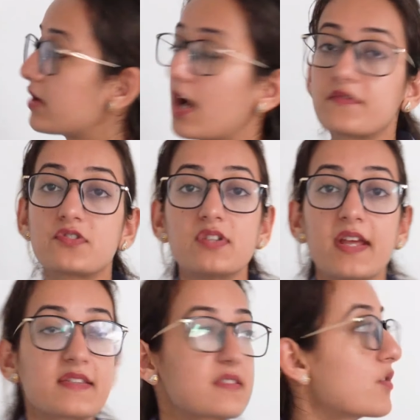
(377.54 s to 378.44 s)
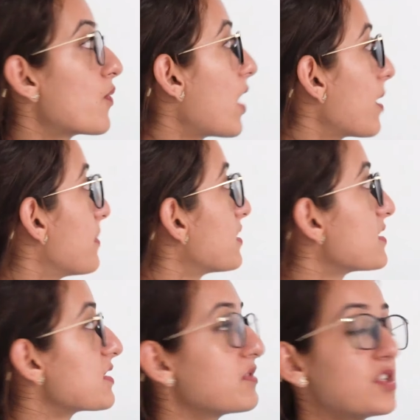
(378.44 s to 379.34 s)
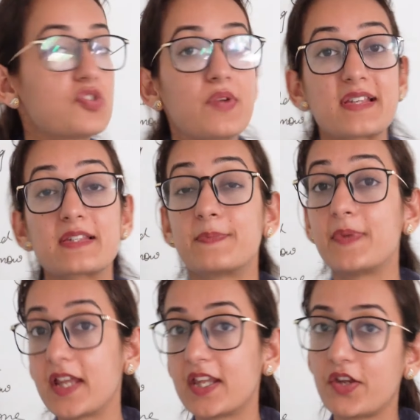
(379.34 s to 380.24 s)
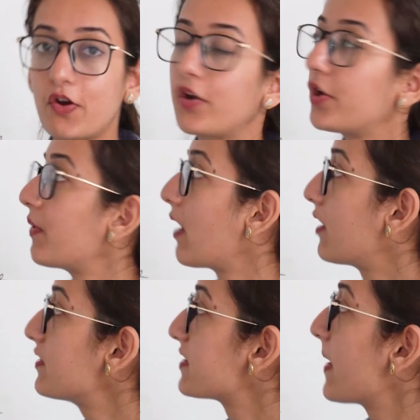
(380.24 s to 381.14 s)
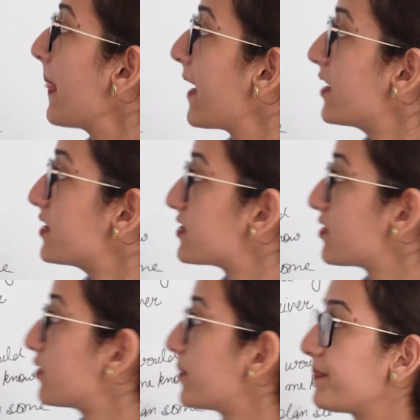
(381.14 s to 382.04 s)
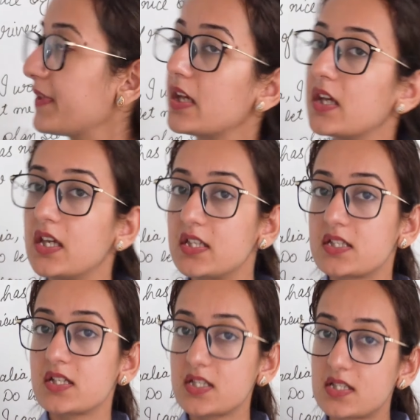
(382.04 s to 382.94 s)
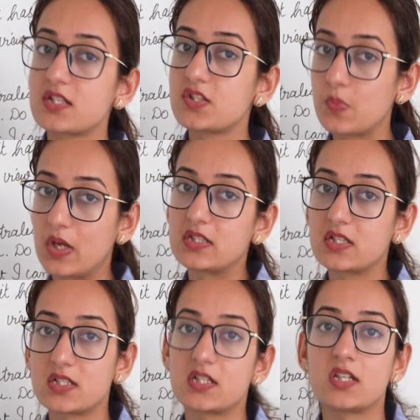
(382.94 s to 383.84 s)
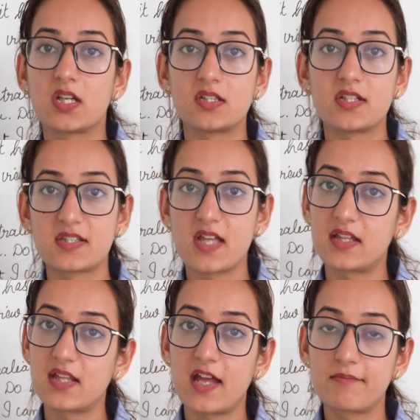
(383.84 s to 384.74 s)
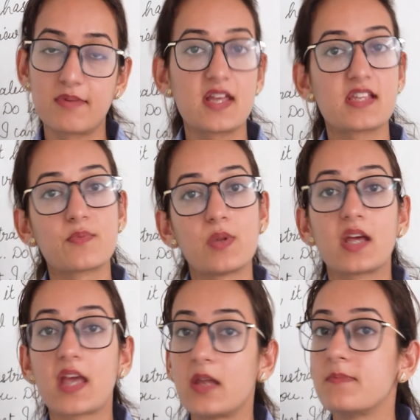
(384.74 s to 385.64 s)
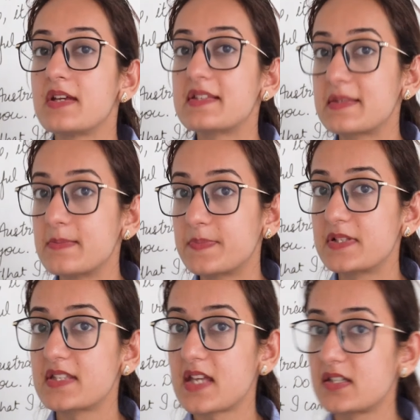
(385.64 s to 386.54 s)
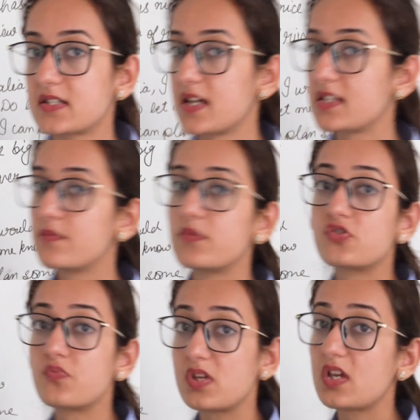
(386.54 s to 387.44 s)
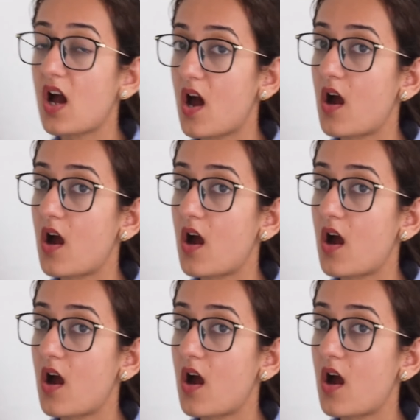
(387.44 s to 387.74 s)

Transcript: have to, next requirement is you need to explain your new house. So it is situated in a this then that place will again be a simple sentence which we